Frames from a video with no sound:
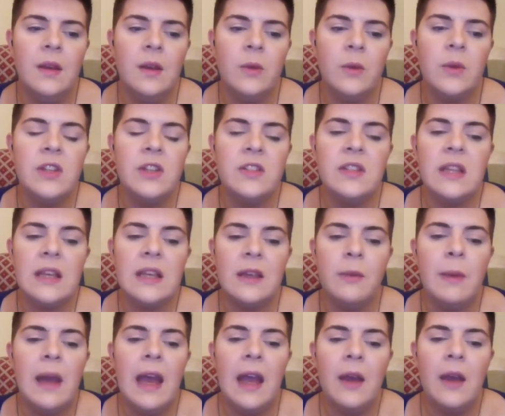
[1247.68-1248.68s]
want you to think
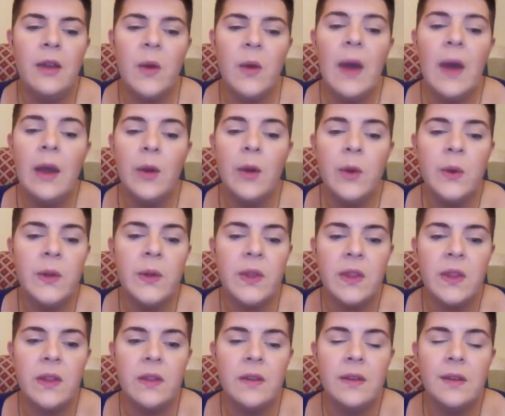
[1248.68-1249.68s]
about how your health
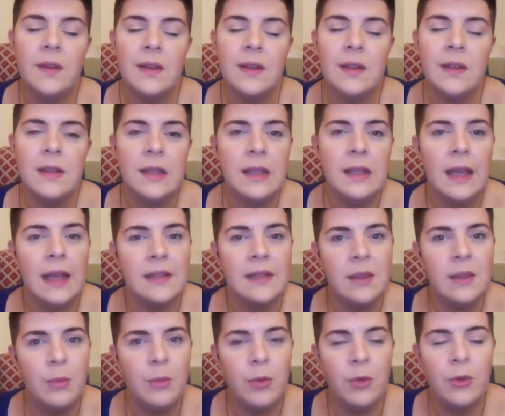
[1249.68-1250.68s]
has
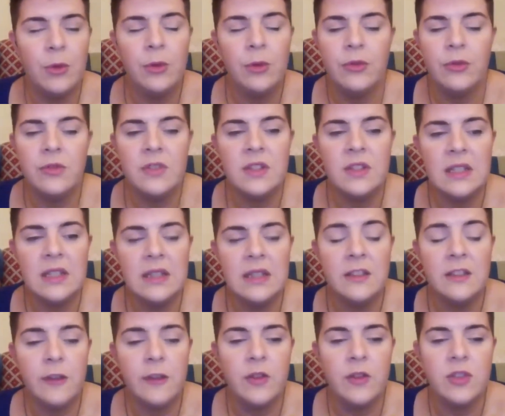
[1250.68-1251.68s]
improved in
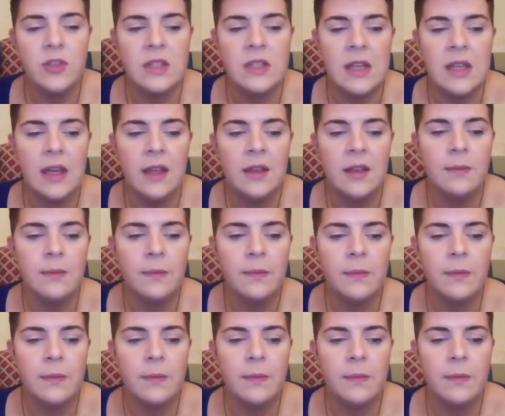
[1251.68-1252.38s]
this future day.